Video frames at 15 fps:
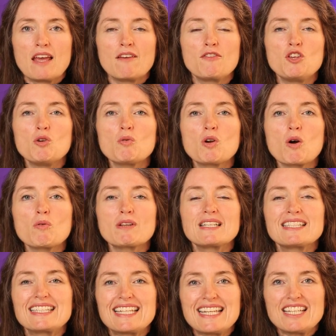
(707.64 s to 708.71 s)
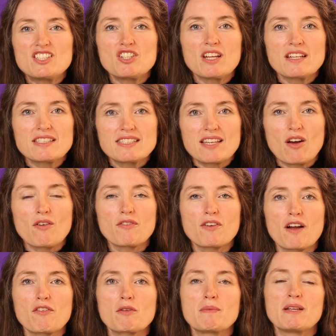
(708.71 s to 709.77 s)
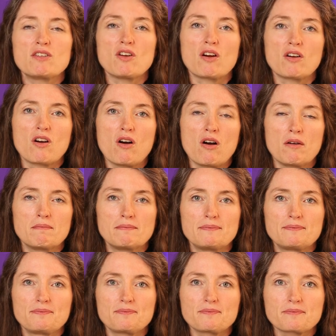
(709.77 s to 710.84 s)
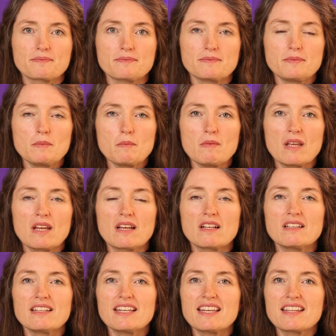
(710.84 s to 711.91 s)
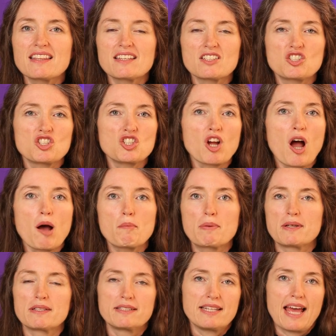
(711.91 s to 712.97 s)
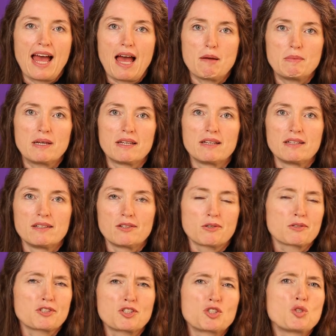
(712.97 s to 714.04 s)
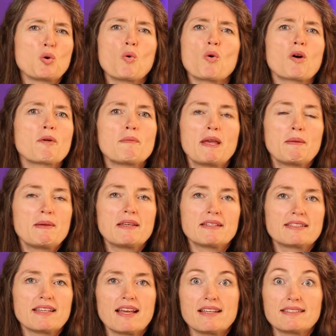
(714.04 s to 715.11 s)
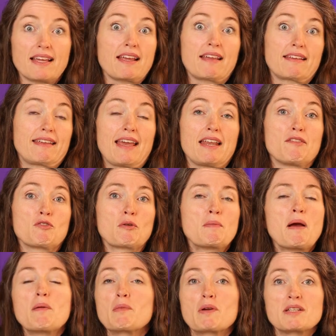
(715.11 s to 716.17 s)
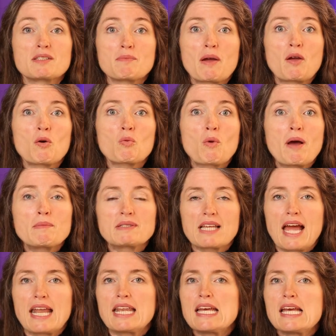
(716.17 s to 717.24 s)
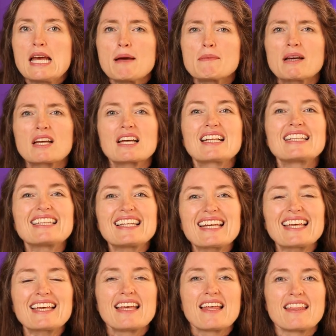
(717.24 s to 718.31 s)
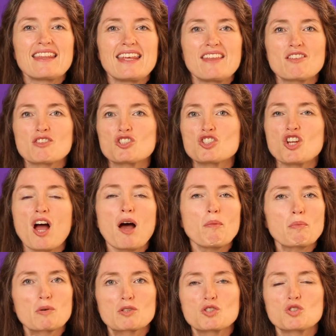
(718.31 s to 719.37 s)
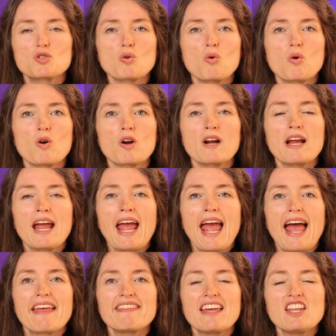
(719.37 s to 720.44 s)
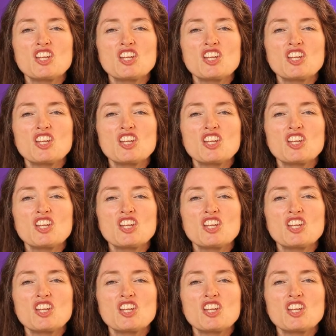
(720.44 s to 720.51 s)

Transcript: If you go to teachingselfgovernment.com, click the shop tab or store, maybe it says, I can't even remember, it's my own website, but click either shop or store, and